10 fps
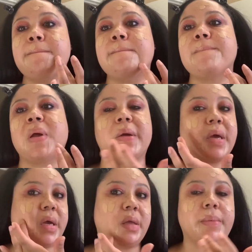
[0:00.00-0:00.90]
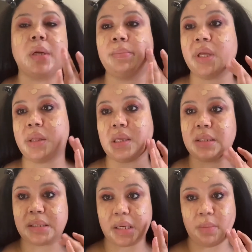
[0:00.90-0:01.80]
Okay, I'm going to blend this
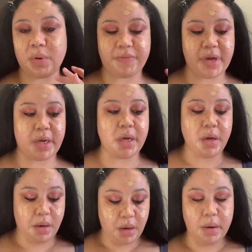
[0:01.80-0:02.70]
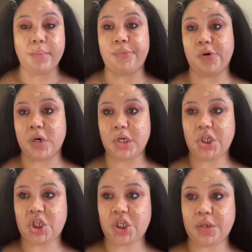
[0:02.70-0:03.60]
in with a
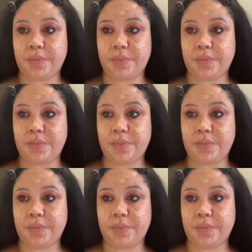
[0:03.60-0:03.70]
brush.